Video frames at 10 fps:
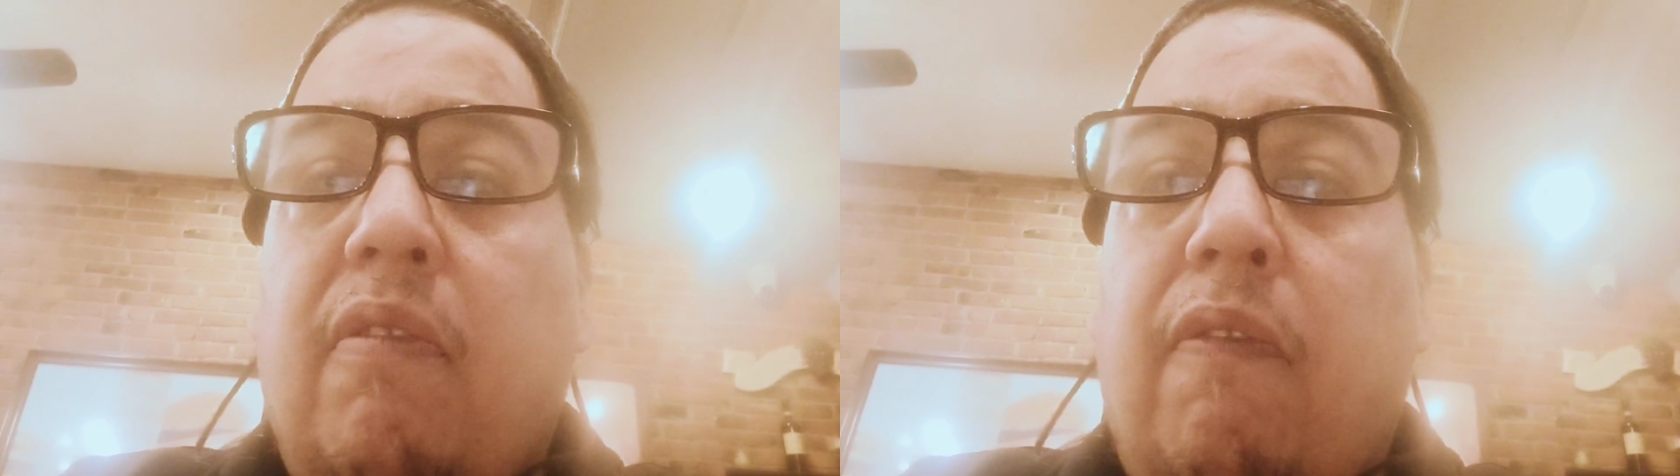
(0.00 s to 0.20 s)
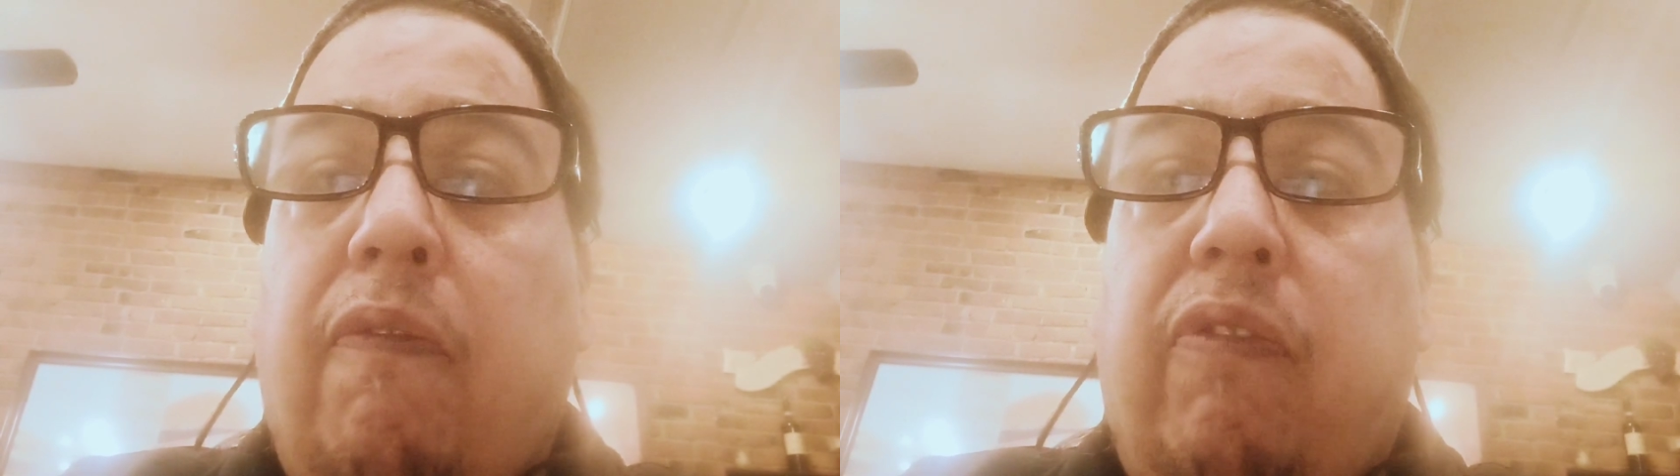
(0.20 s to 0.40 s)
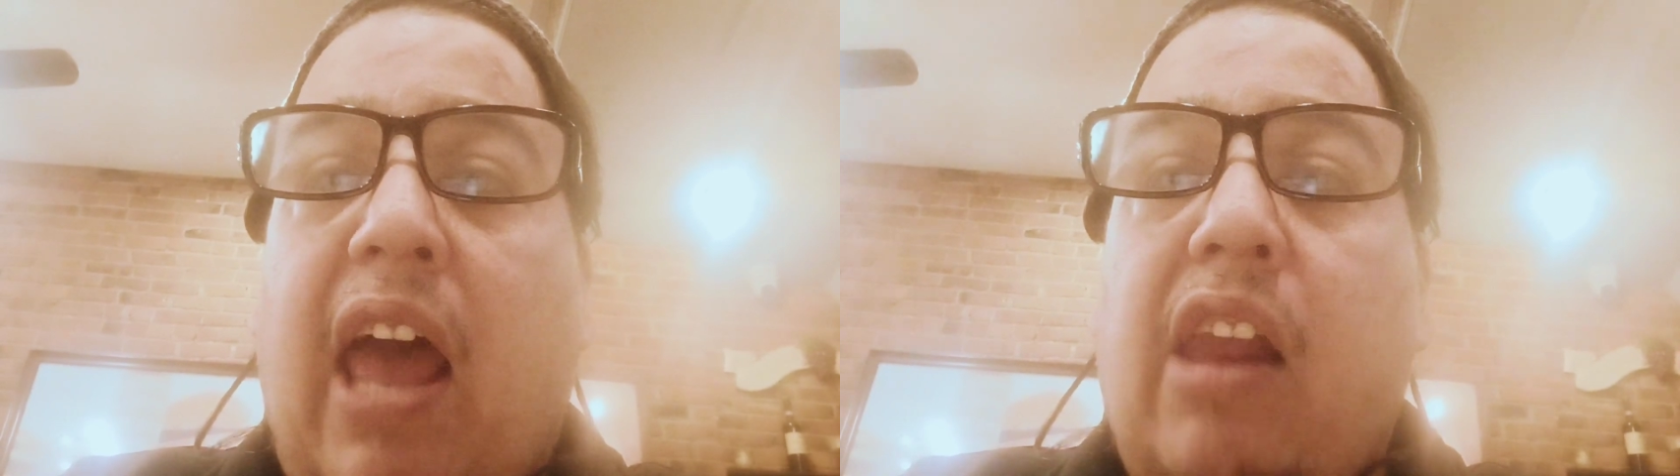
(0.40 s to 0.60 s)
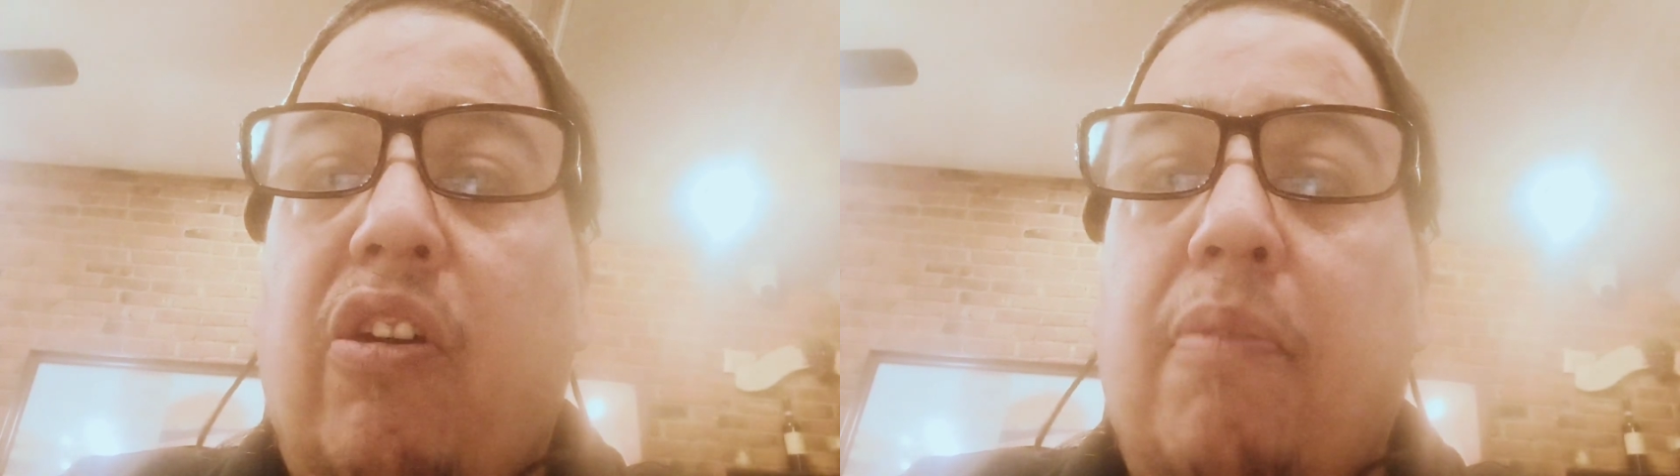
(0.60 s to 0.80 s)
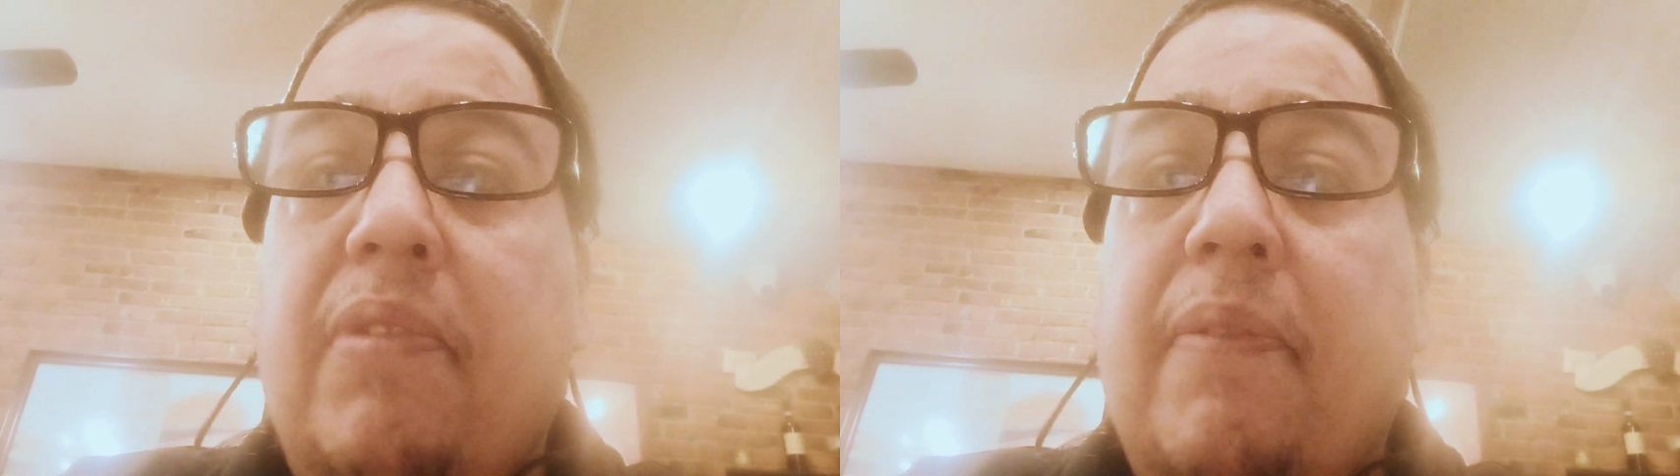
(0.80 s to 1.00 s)
fly a
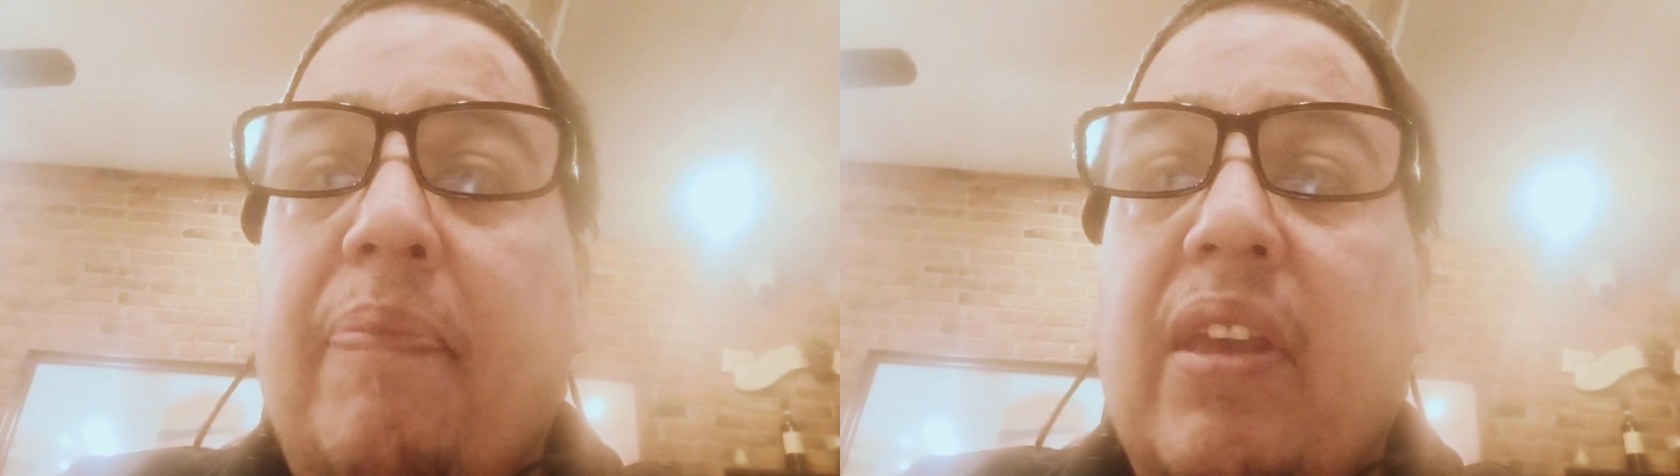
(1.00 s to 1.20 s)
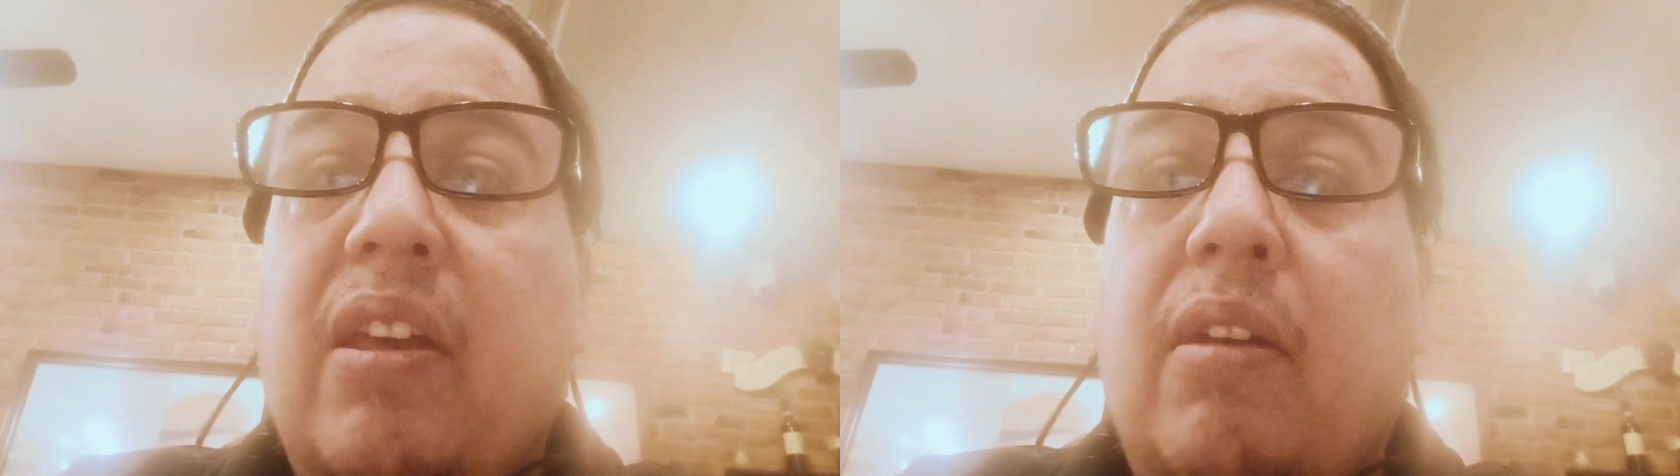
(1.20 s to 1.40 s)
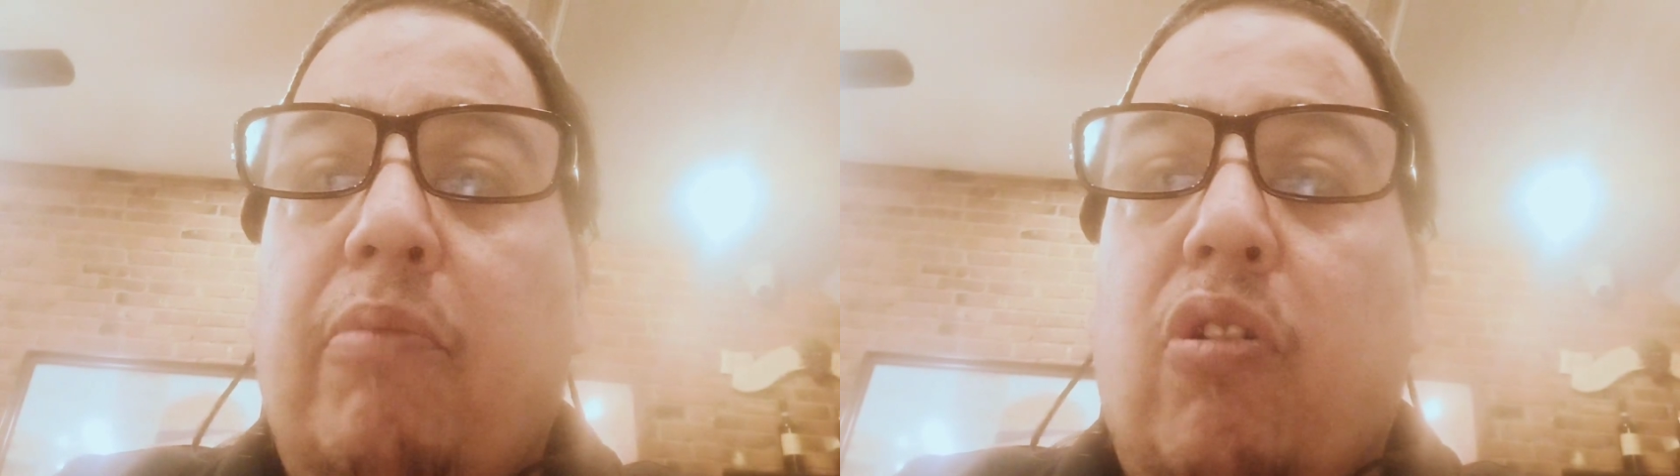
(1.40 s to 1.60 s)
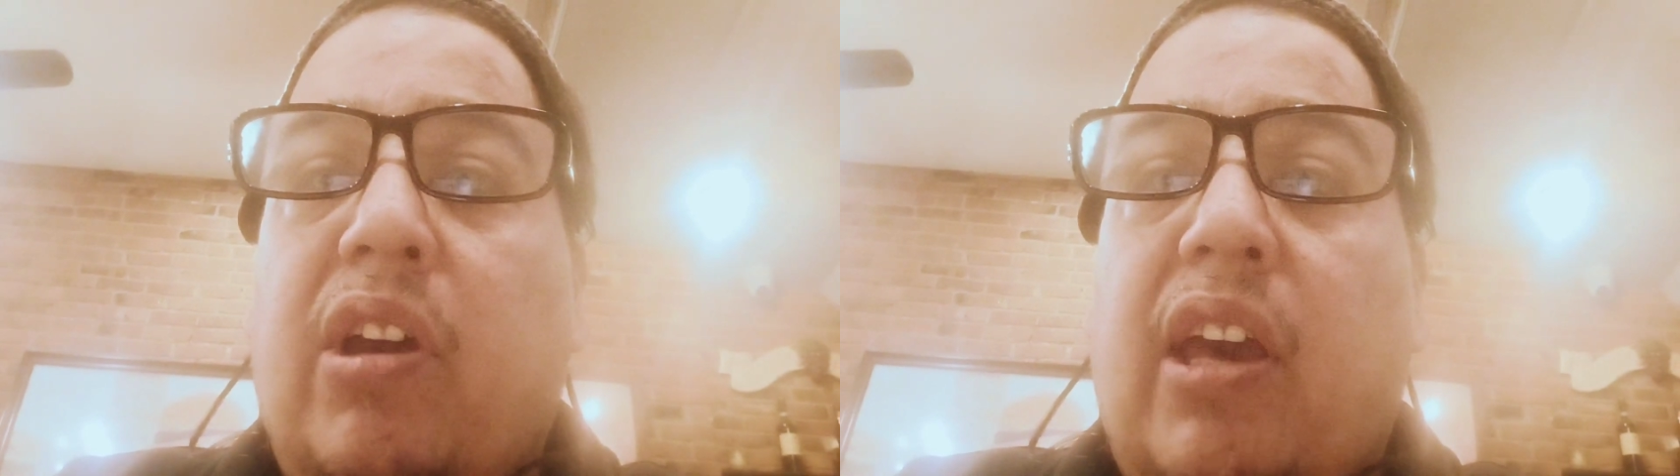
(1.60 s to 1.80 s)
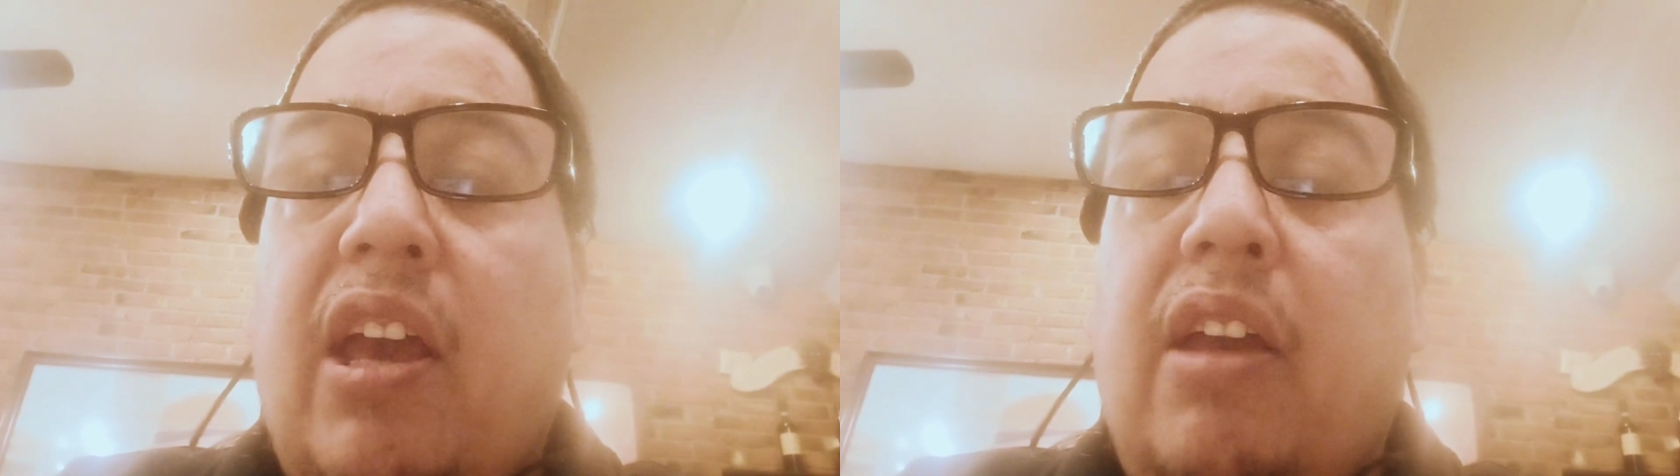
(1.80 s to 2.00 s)
little bit, you know,
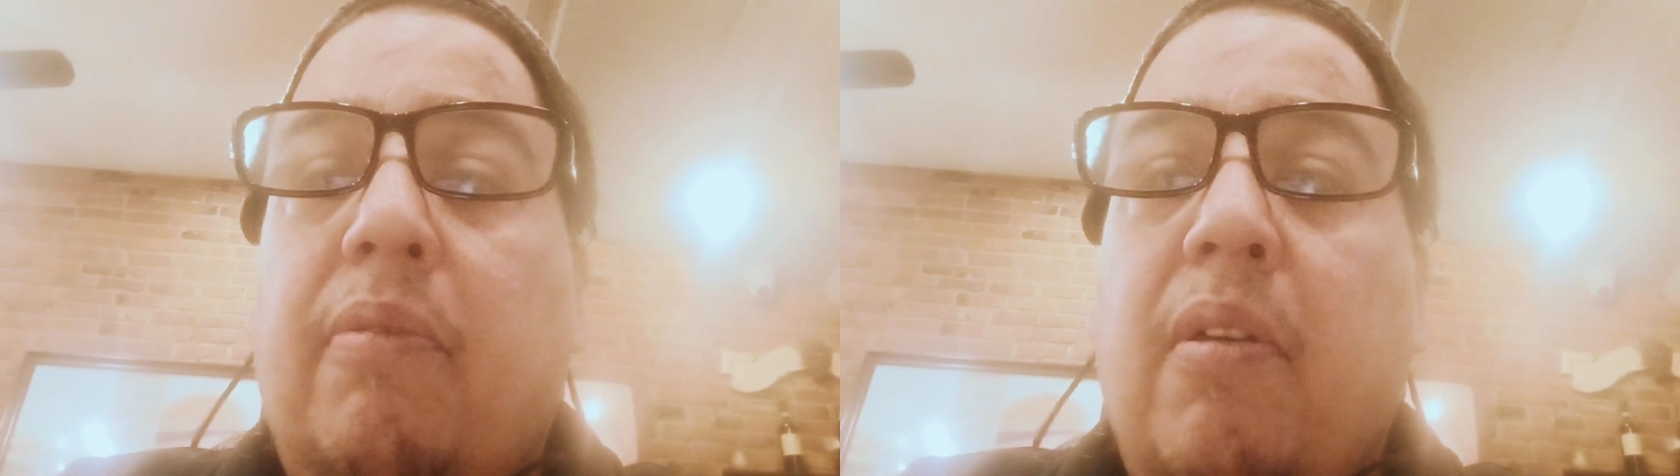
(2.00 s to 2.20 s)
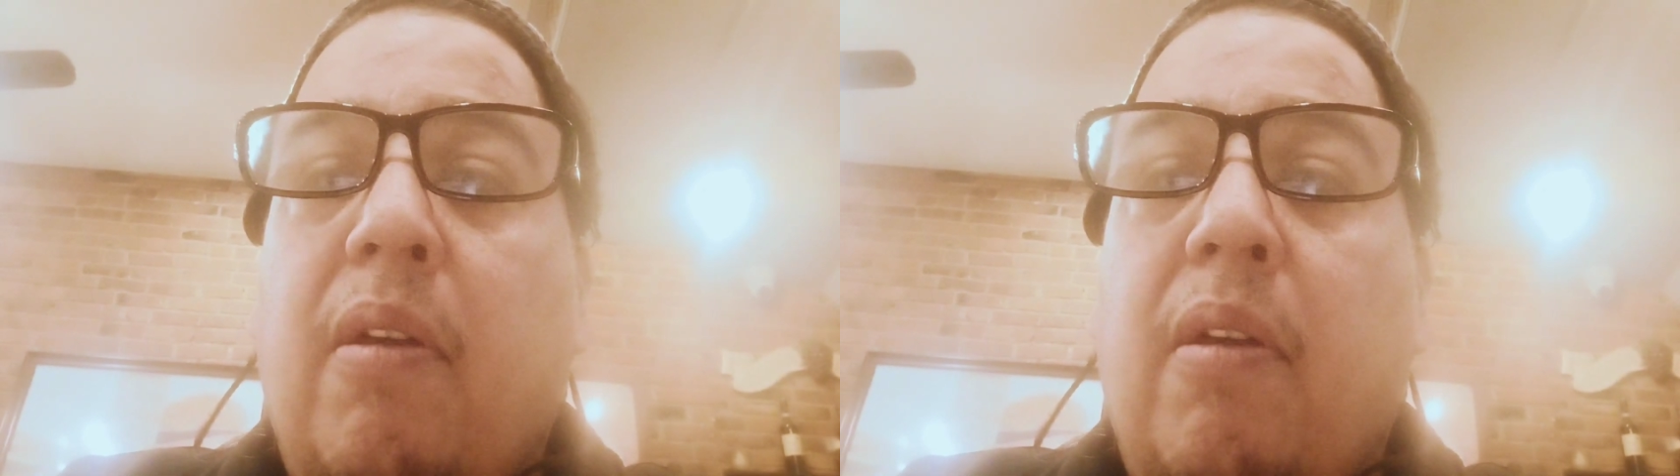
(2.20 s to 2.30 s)
get